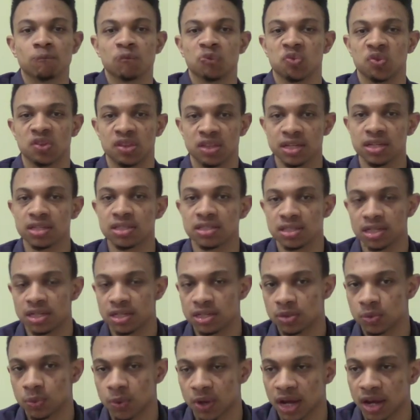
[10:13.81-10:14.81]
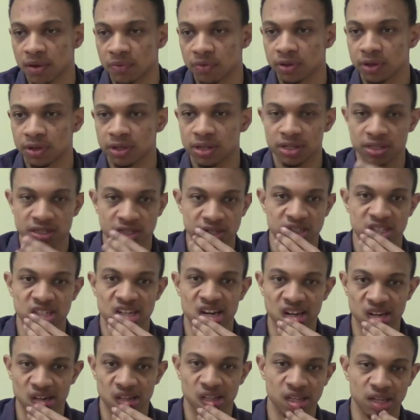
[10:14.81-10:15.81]
This is what Africa is, a
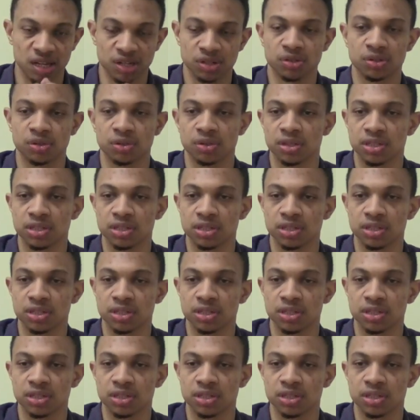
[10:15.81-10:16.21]
technologically